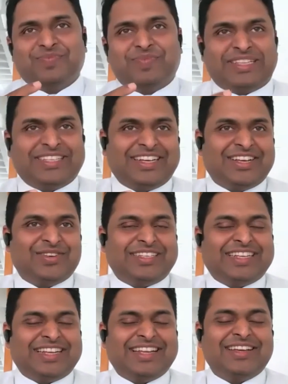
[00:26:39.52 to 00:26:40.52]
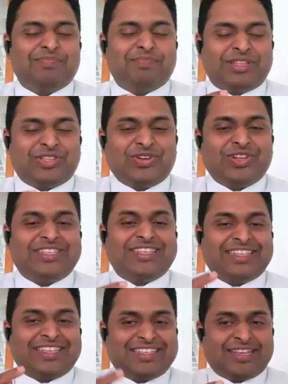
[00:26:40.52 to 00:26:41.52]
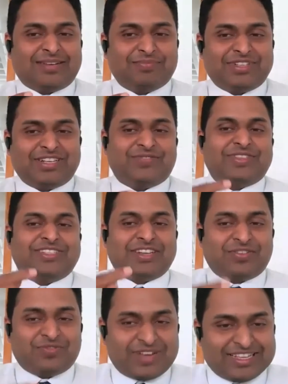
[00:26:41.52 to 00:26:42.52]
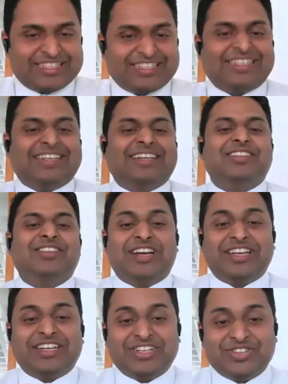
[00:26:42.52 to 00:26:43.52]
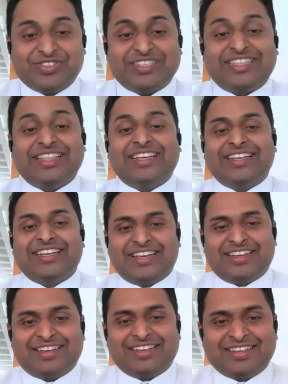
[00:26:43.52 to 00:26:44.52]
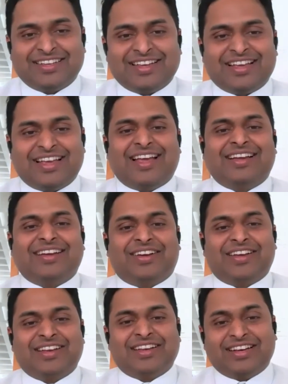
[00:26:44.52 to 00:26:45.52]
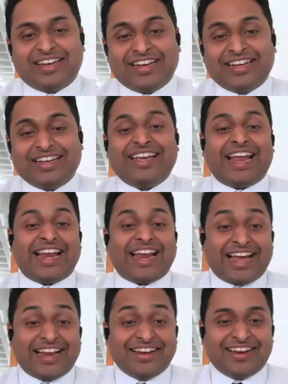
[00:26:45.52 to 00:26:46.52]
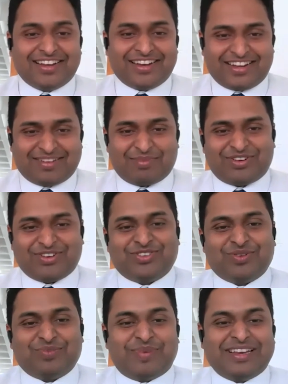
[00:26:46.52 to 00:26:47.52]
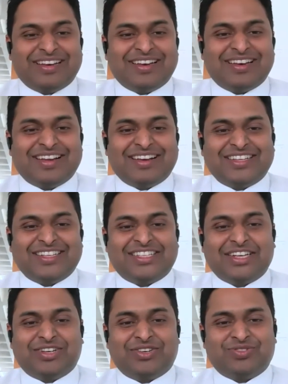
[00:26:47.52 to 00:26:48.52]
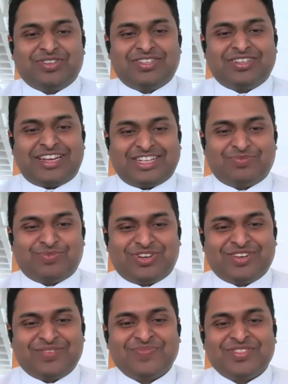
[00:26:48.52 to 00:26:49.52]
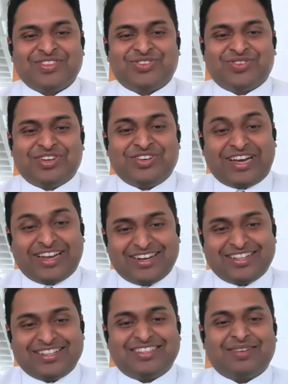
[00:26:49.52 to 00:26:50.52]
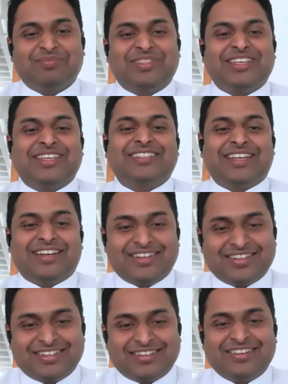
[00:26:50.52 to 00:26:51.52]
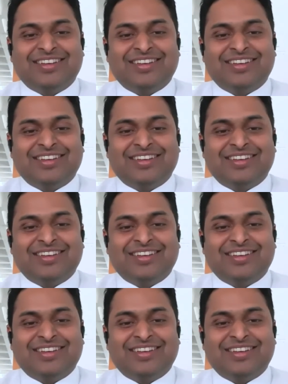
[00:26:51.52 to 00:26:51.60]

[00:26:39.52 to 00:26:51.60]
basically, you're telling pathology is a subject which requires continuous learning. Okay, learning and unlearning, because you've been stick to this textbook. So you need to unlearn some things and learn